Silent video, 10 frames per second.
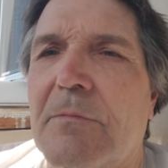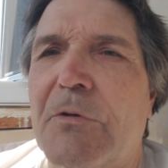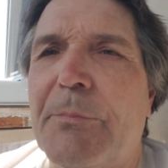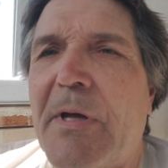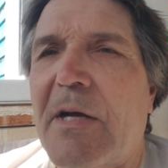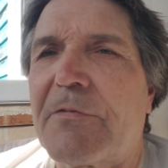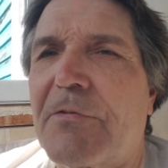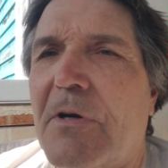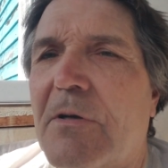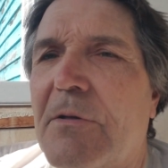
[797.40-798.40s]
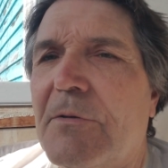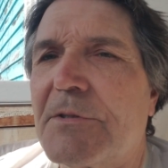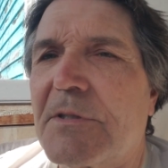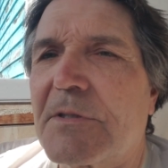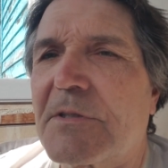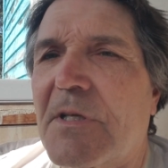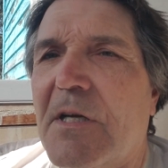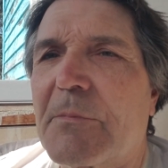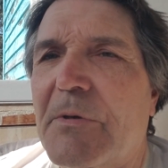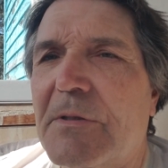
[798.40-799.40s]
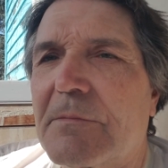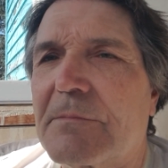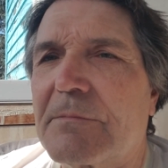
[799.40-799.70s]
We're back for our closing segment.